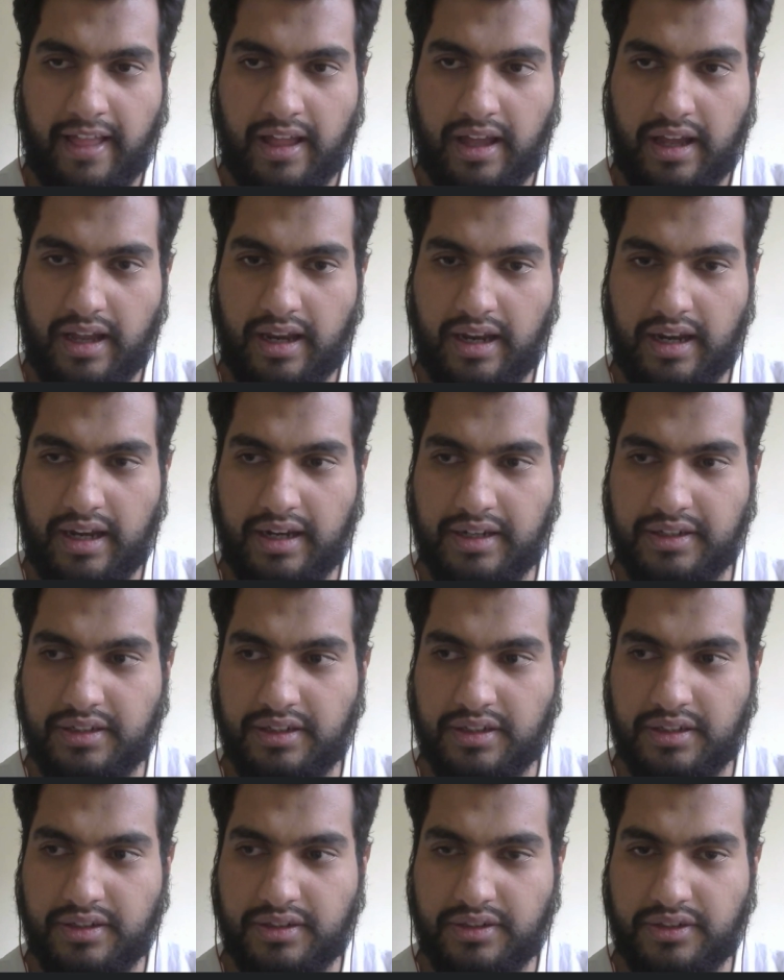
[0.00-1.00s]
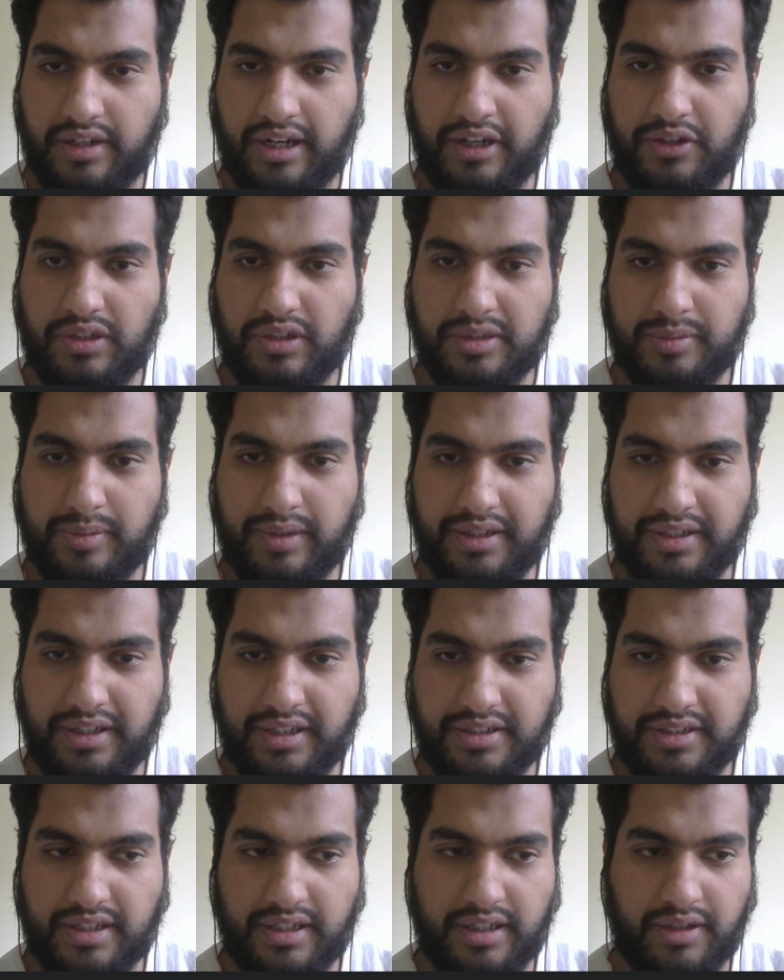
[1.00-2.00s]
and try to explain
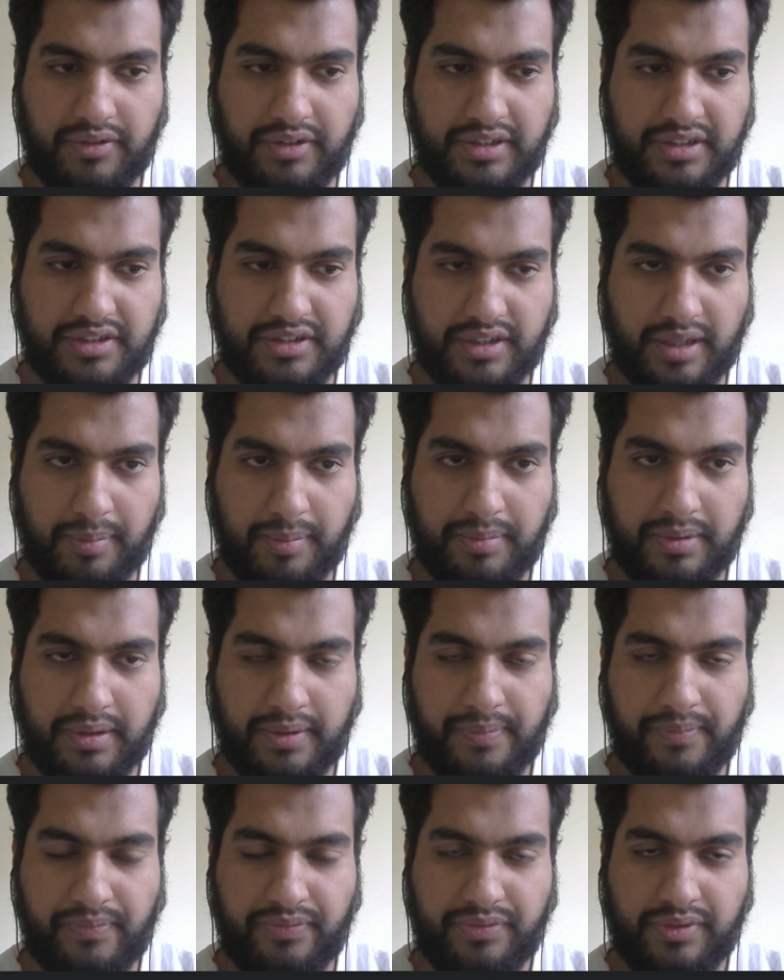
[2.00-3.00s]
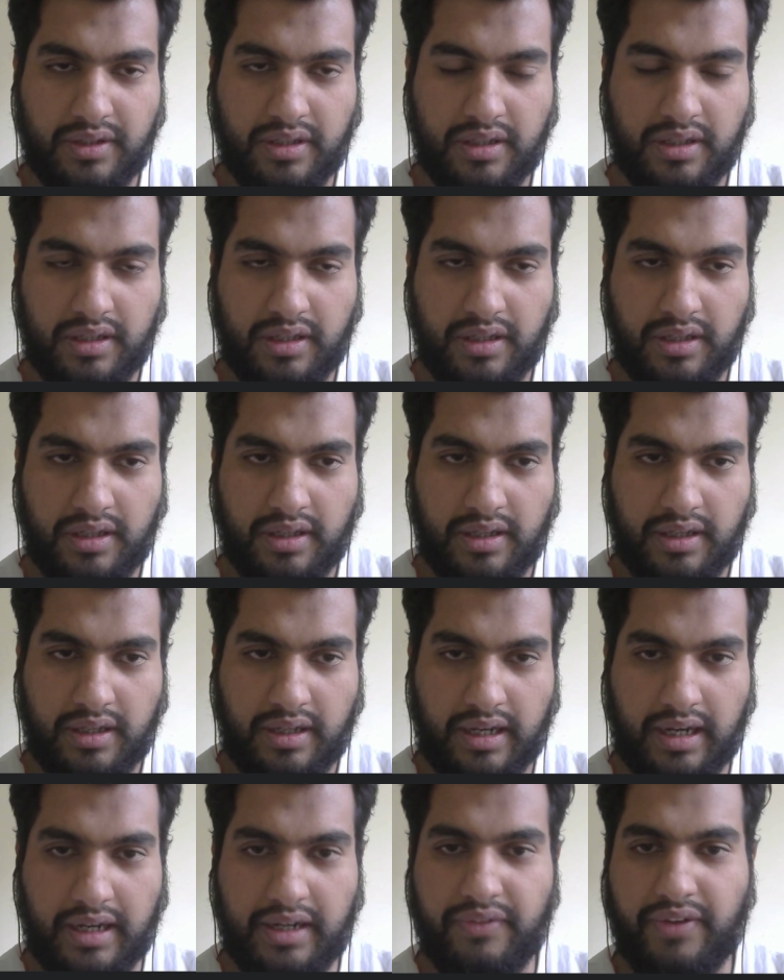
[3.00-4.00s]
each and every step,
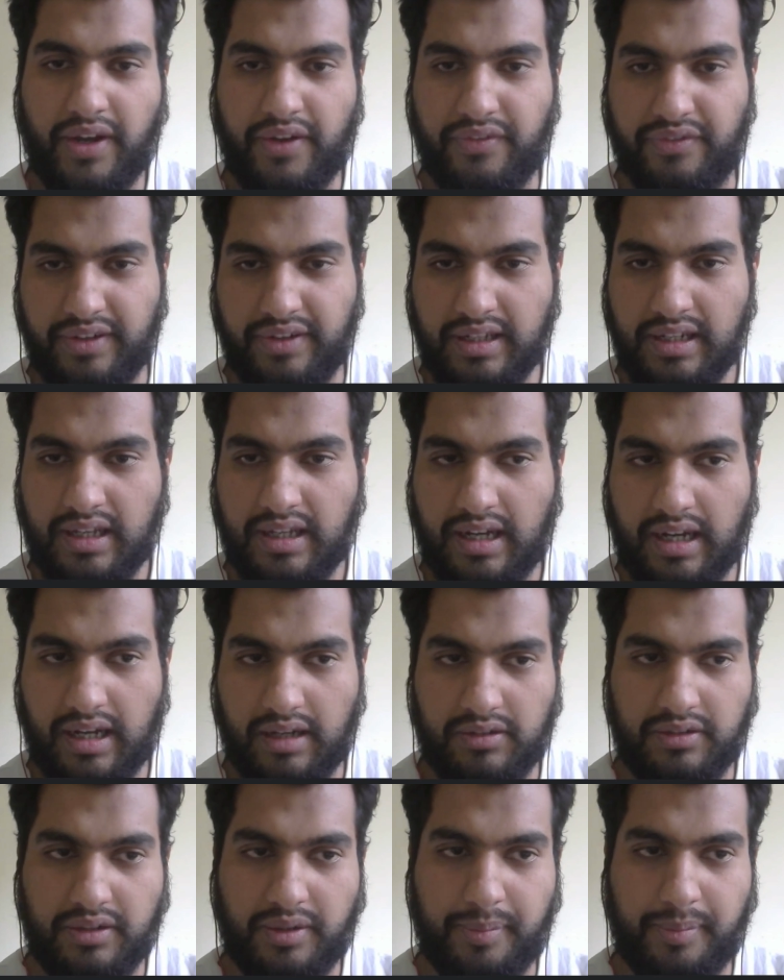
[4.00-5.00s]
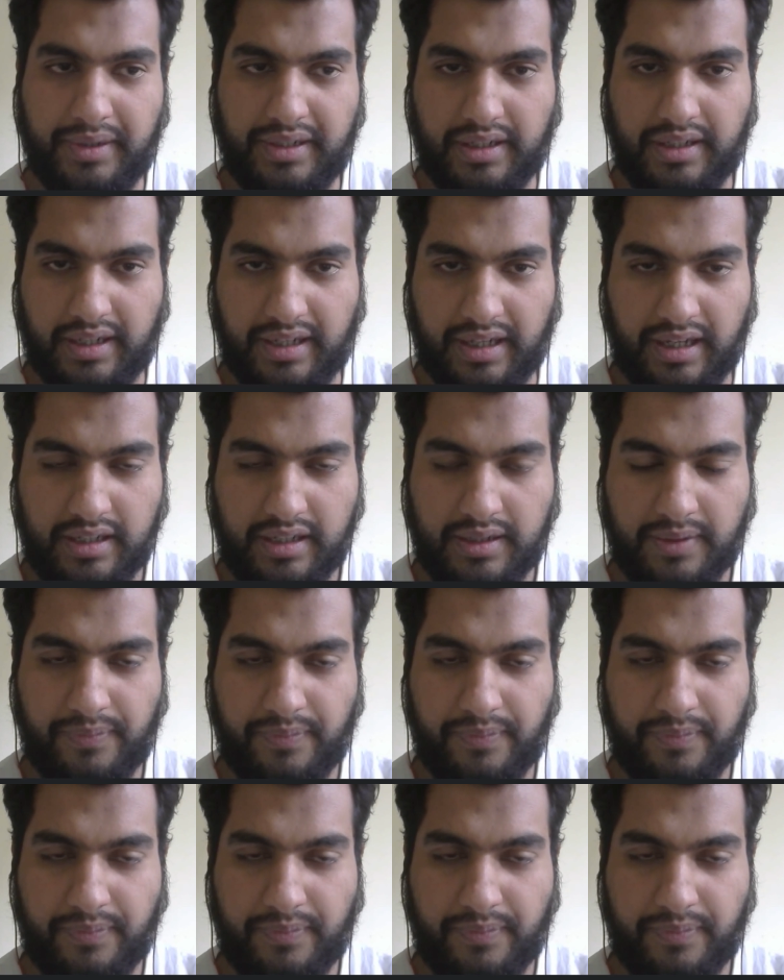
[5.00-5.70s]
and if I feel, I'll repeat again.